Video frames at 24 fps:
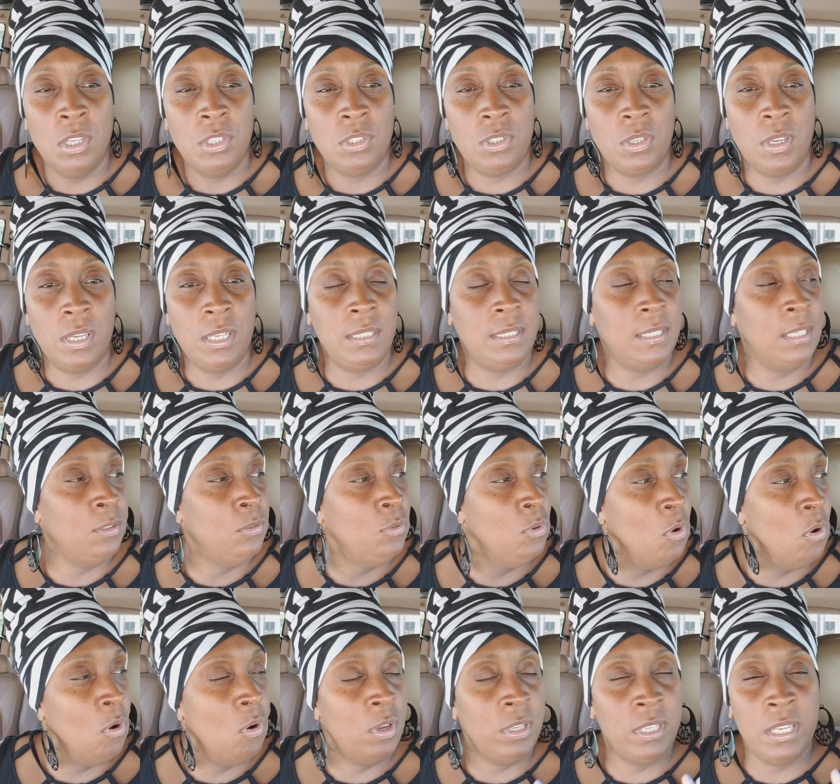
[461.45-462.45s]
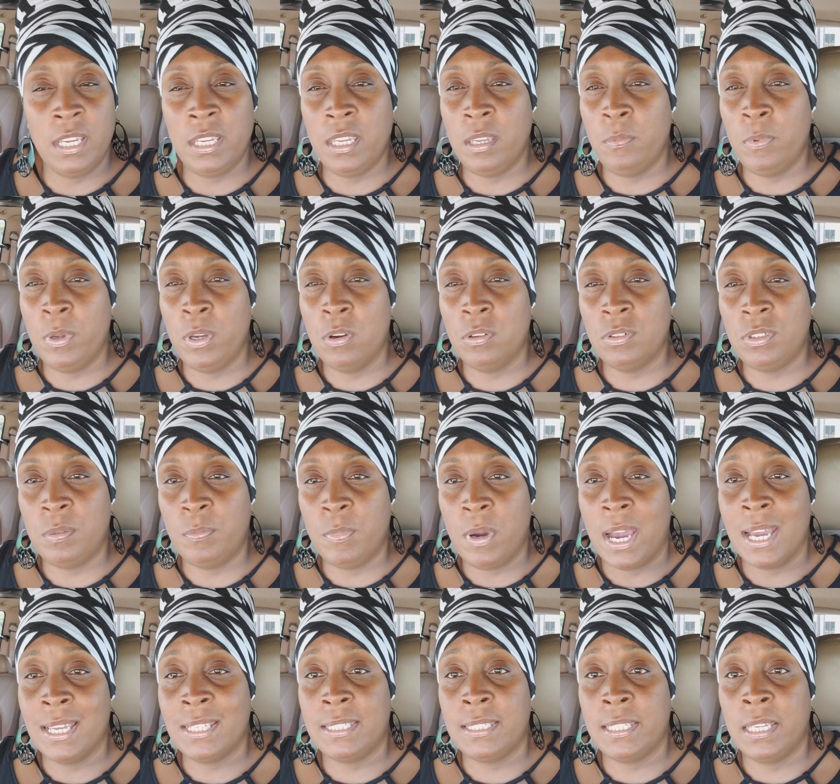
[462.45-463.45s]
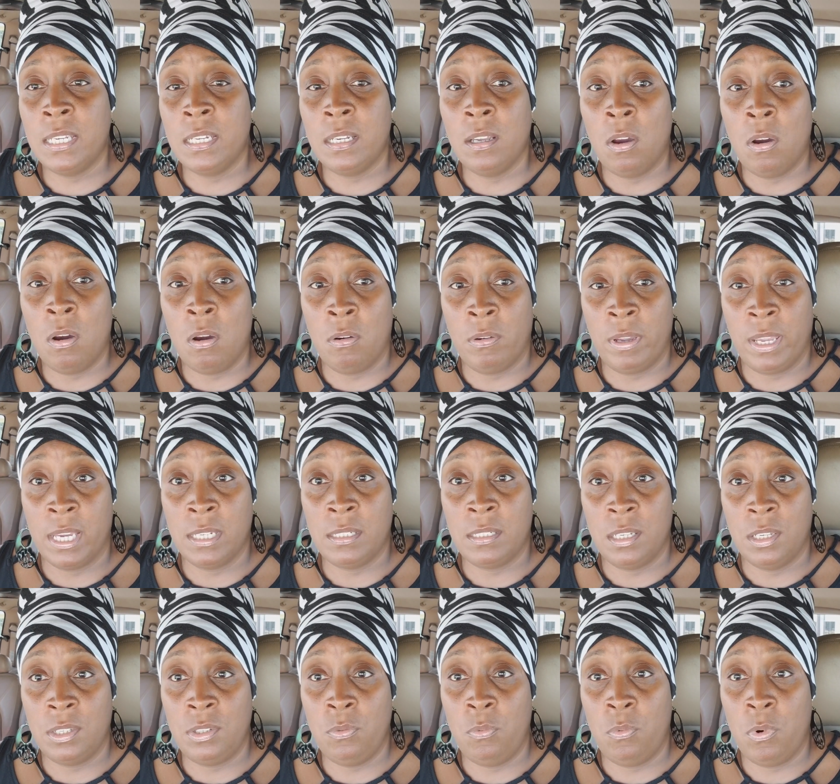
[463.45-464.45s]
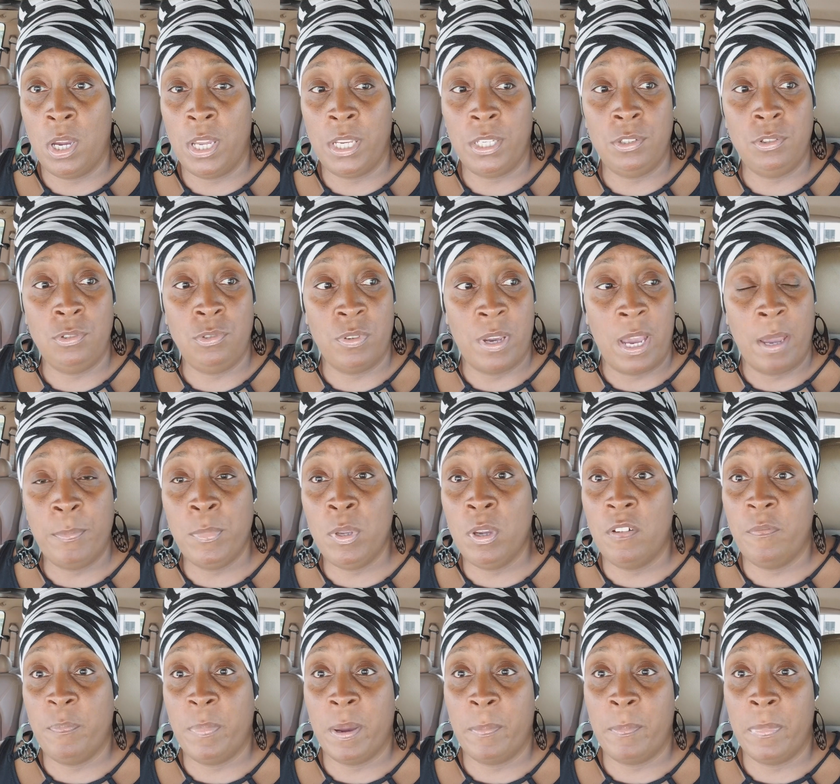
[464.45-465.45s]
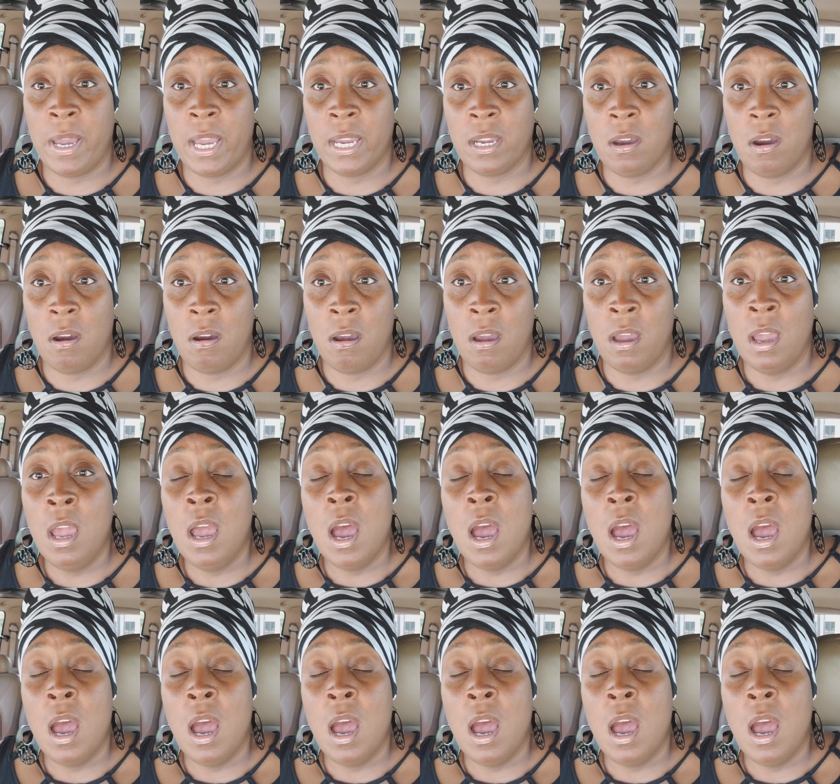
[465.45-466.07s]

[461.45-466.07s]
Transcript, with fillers: So he said, no, Yankee, we go tomorrow. I said, okay, i tell you what. You drop me off by my car.